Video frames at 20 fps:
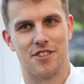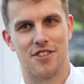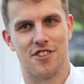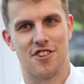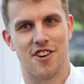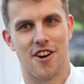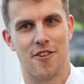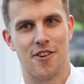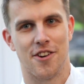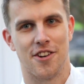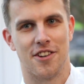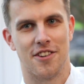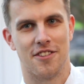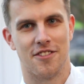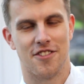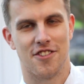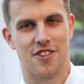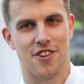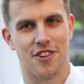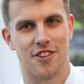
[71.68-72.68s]
cherry,
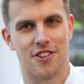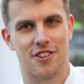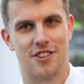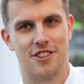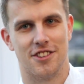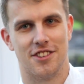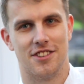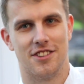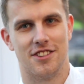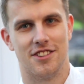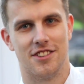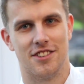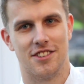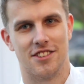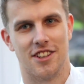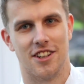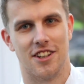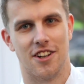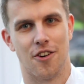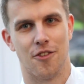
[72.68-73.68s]
chocolate, and
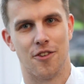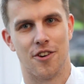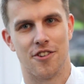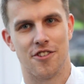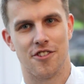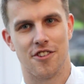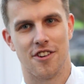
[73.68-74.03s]
orange.